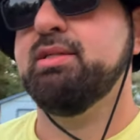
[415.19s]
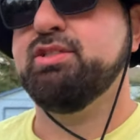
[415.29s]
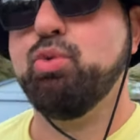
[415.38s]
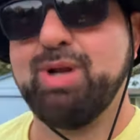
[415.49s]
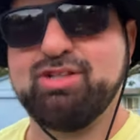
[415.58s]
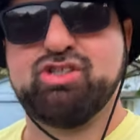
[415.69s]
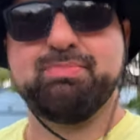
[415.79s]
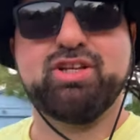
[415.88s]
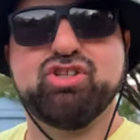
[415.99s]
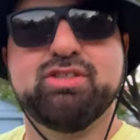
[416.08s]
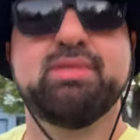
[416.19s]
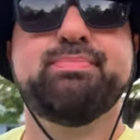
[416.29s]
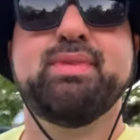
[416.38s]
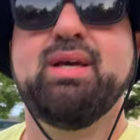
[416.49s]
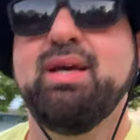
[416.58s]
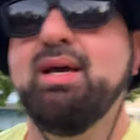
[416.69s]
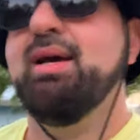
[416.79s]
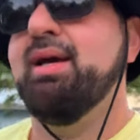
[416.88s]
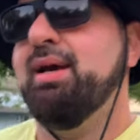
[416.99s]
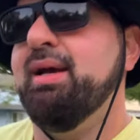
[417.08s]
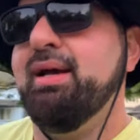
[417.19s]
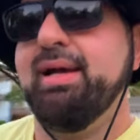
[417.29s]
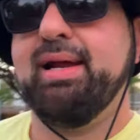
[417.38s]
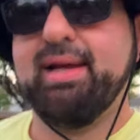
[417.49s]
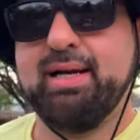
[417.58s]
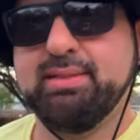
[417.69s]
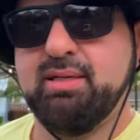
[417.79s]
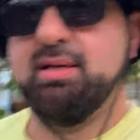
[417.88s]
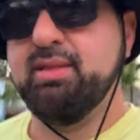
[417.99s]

to what I just mentioned. And